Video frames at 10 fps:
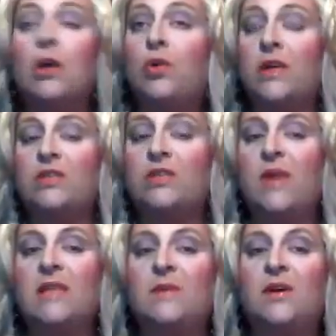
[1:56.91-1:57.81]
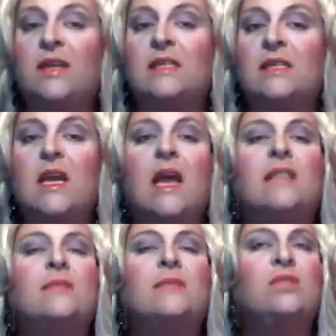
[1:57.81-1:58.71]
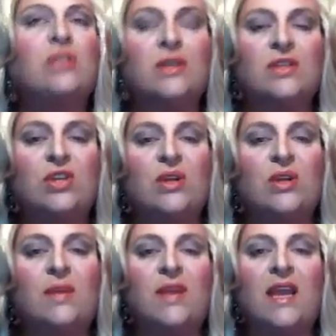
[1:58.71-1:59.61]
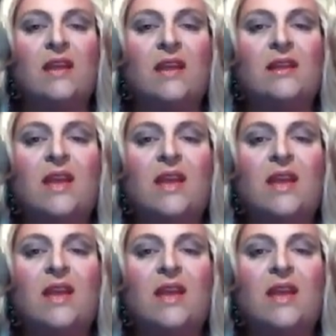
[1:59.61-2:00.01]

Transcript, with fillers: crushed raspberries, and some sugar to your lemonade.